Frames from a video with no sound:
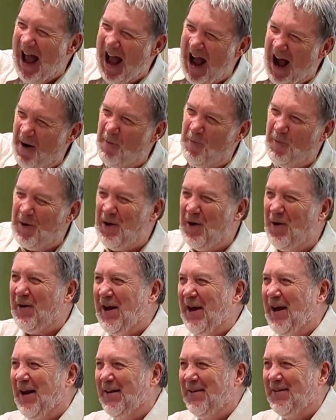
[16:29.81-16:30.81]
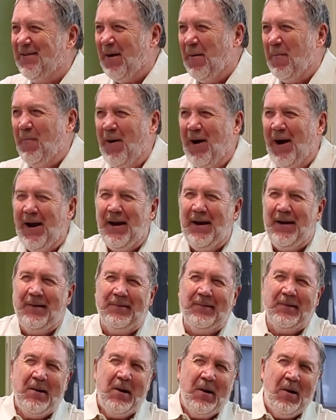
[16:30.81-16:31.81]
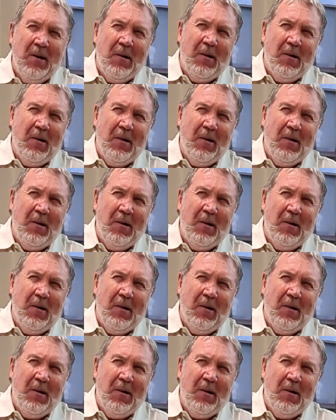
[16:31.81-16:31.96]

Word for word: outward-looking in some ways,